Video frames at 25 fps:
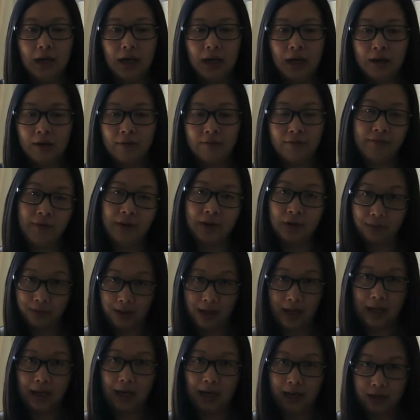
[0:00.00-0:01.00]

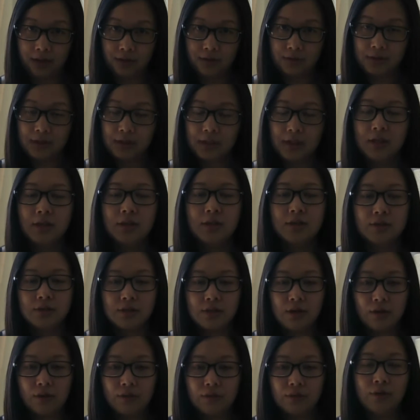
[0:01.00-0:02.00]
figuring out.
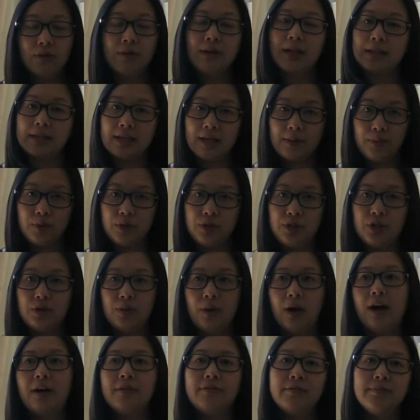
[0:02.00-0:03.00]
So don't let that put you
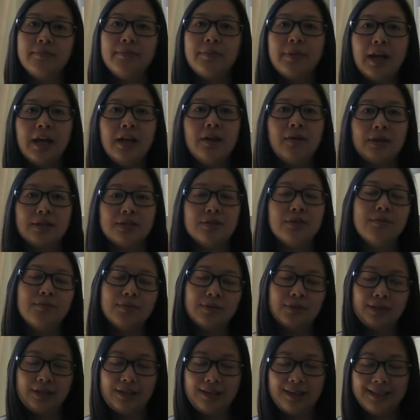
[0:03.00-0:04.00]
off. Anyway, so
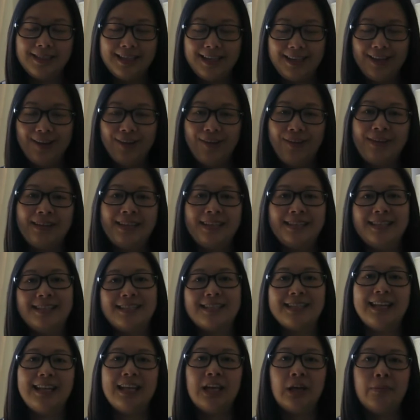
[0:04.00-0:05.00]
continuing with the
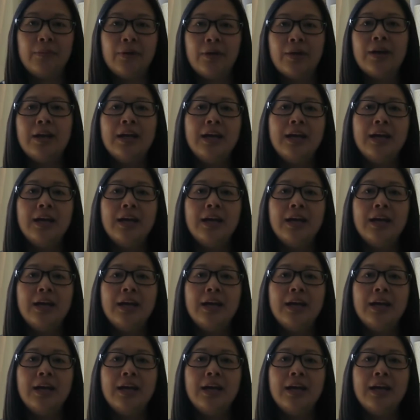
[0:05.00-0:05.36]
disclaimer,